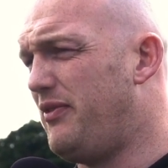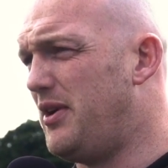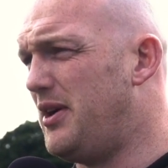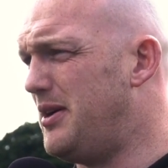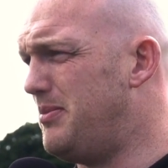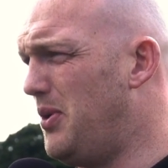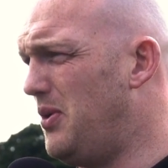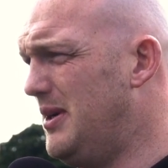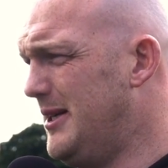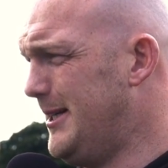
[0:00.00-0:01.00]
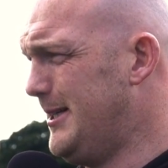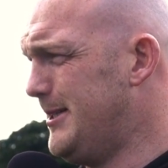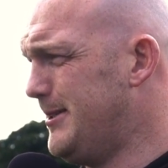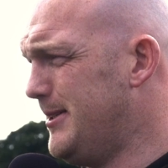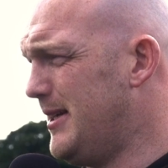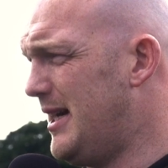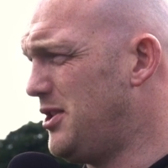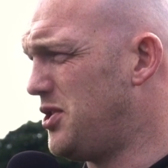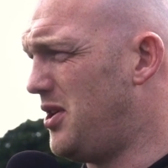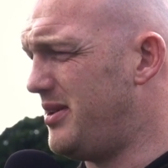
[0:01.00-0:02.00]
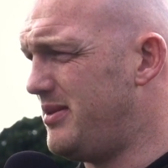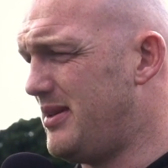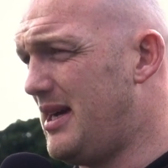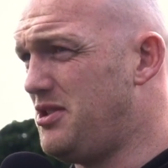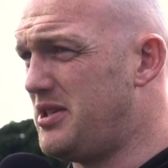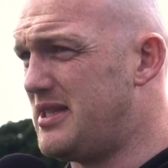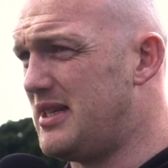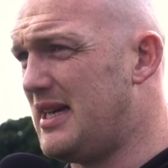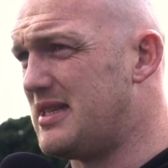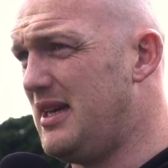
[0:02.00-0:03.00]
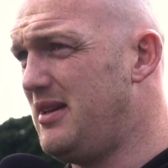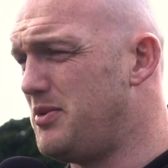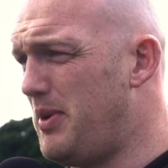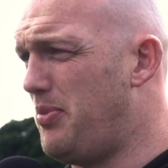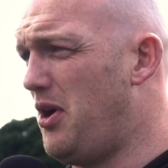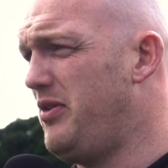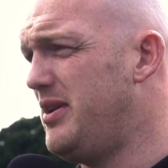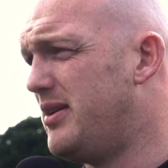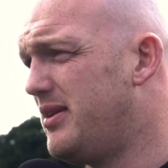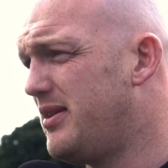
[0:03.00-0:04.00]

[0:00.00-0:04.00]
But I just said to the lads there, it was a bit boring.